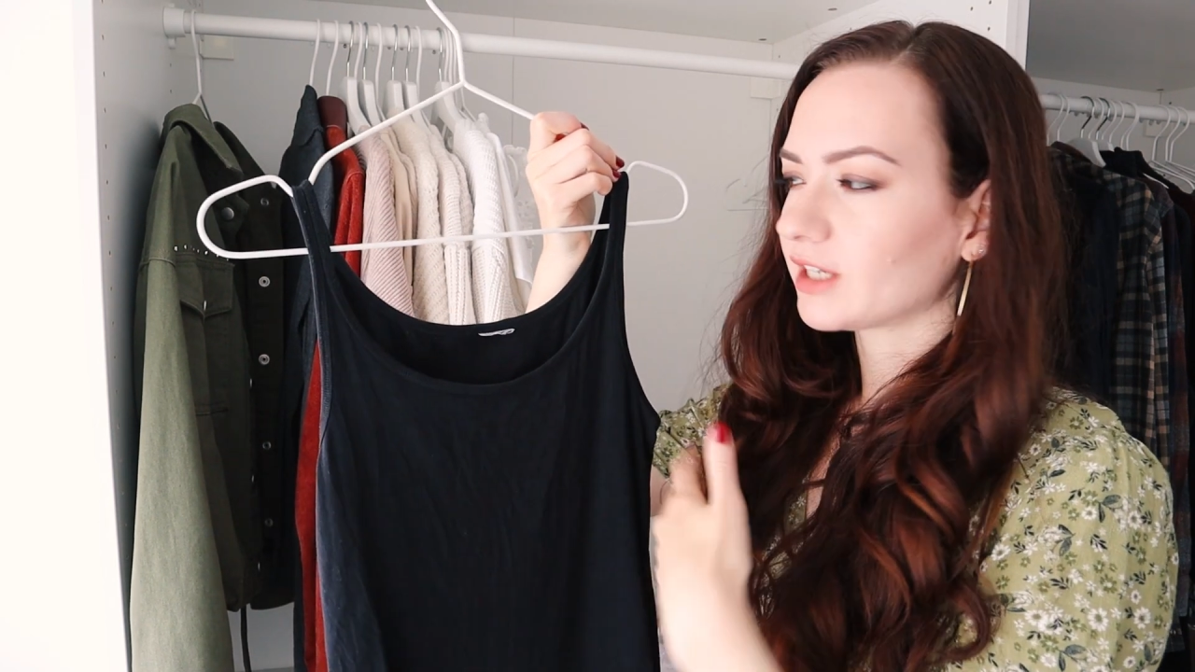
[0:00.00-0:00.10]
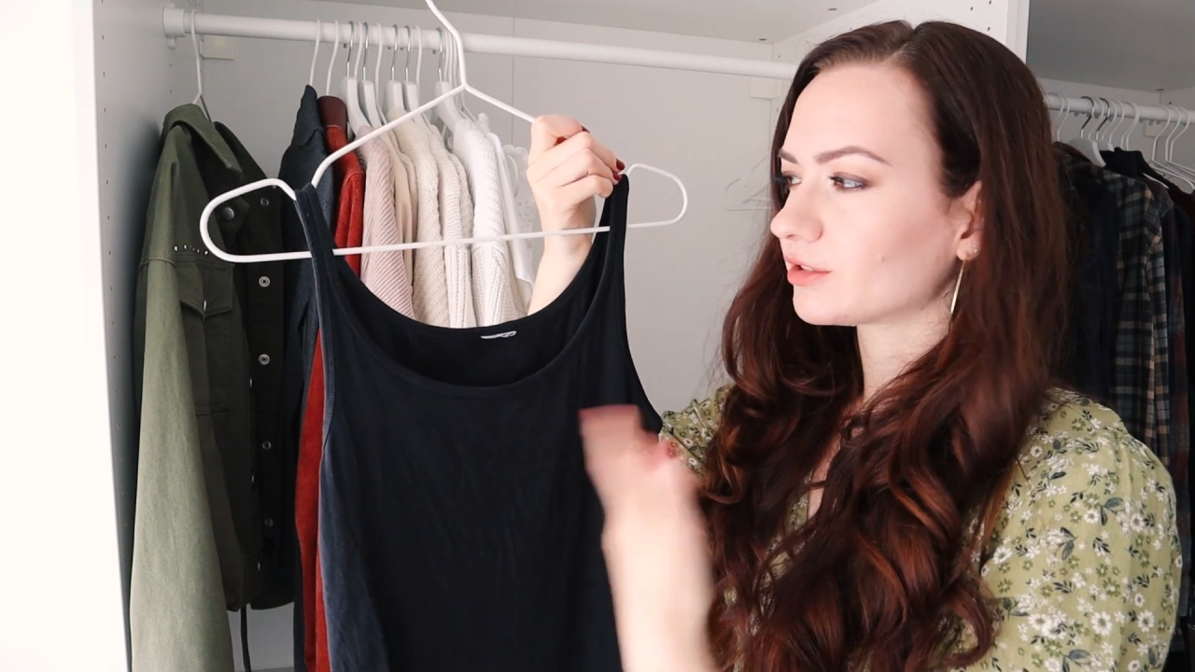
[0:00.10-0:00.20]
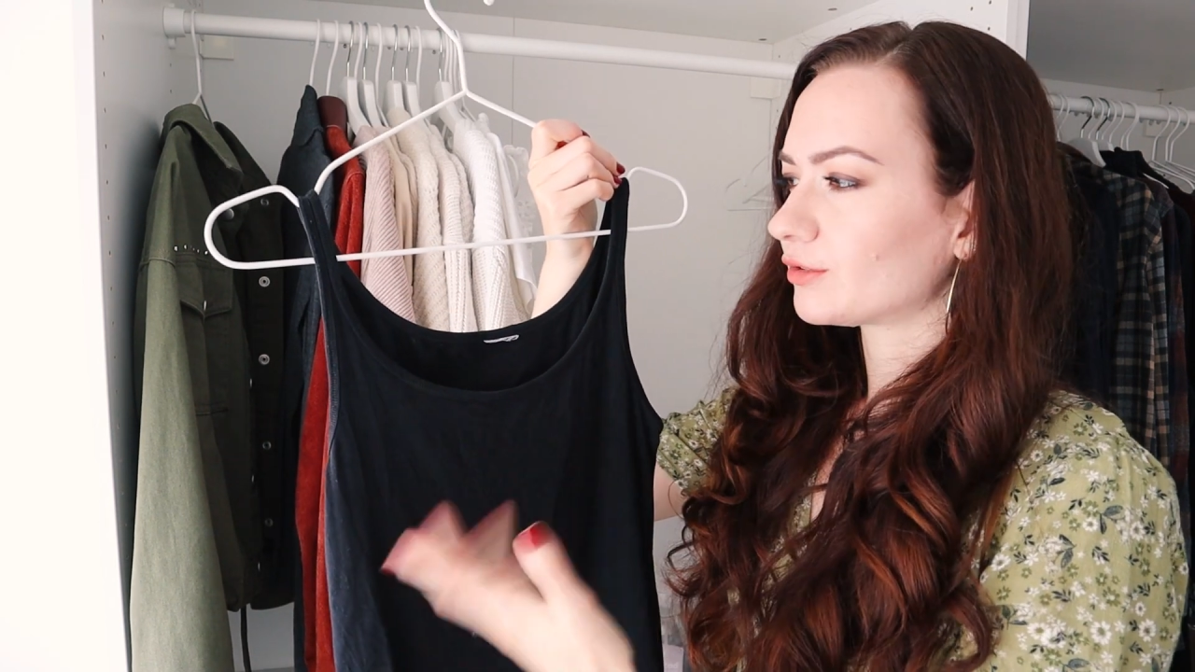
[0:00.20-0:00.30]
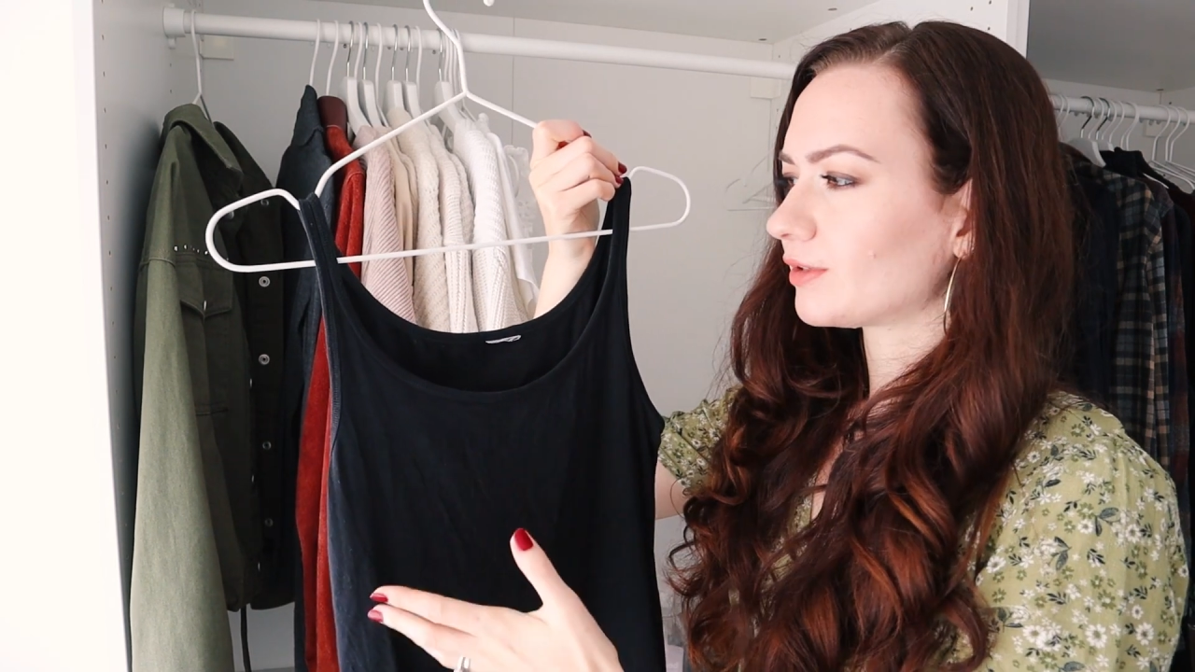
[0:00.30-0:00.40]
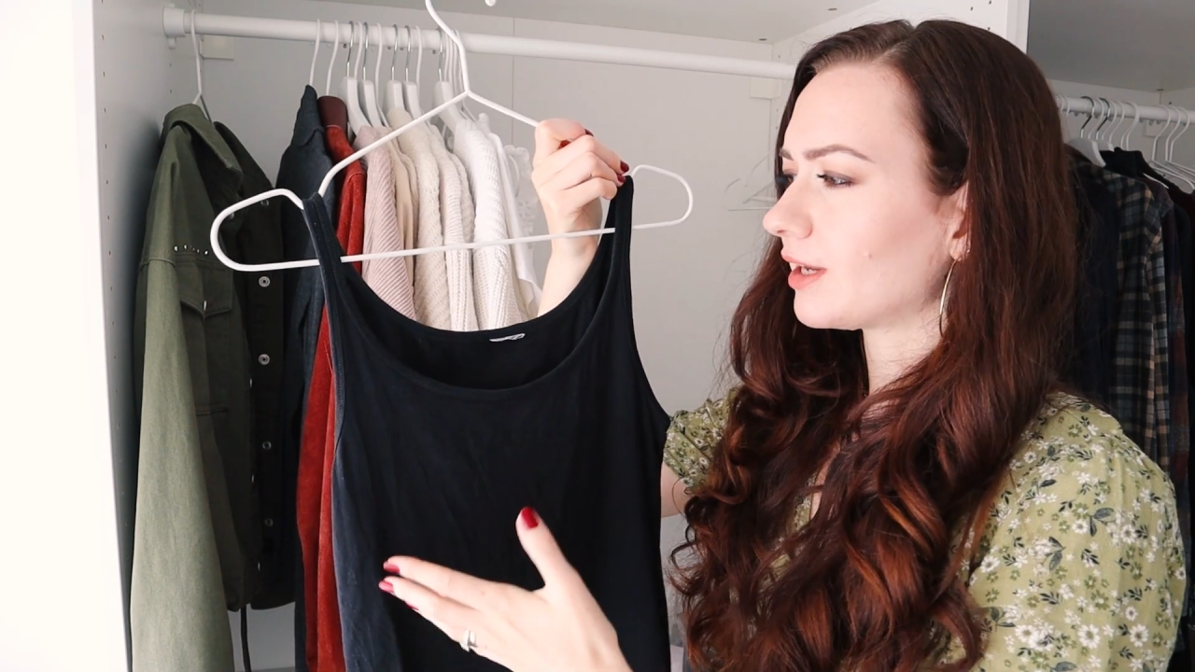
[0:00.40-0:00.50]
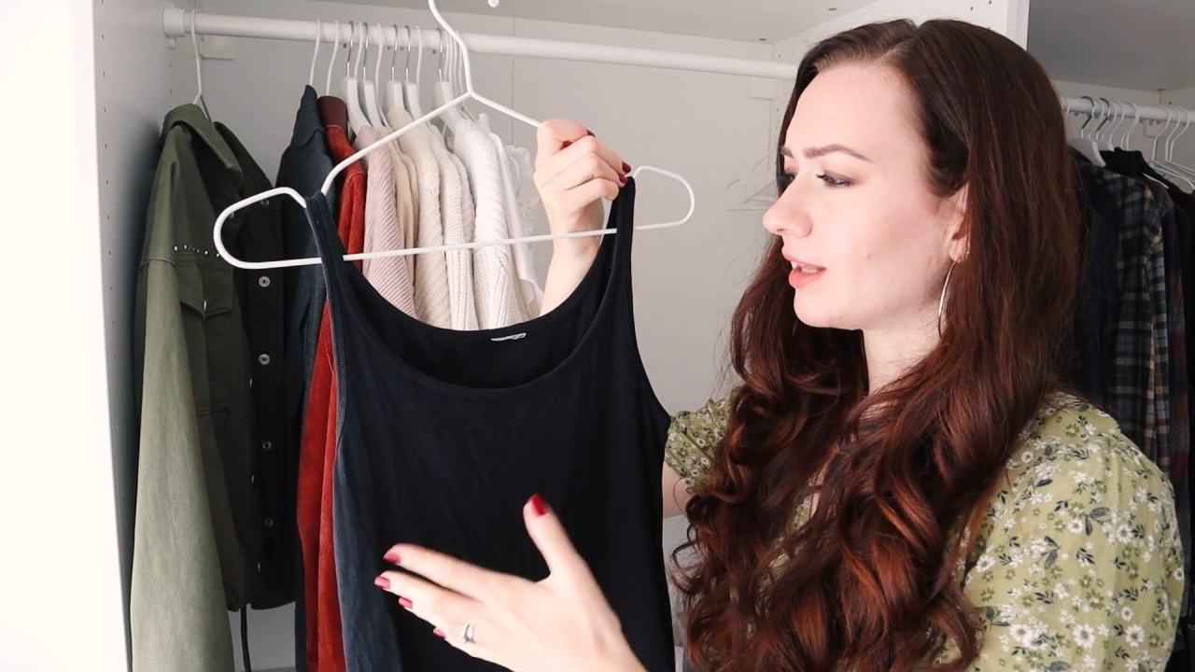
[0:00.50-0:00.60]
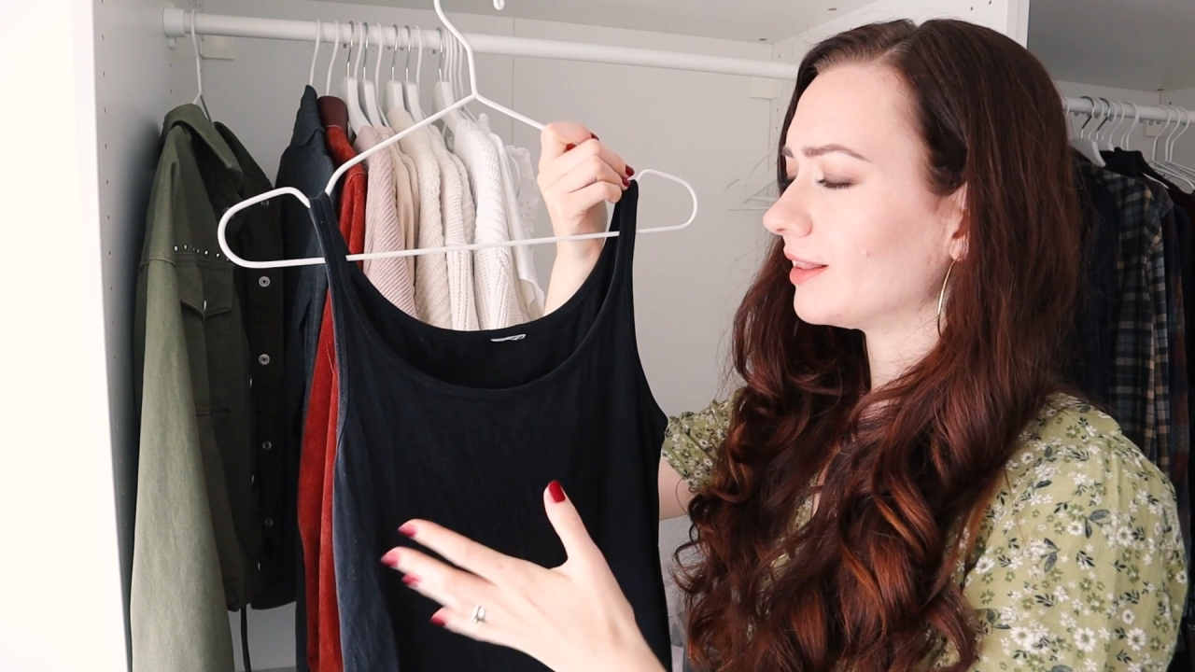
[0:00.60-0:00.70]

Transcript: extra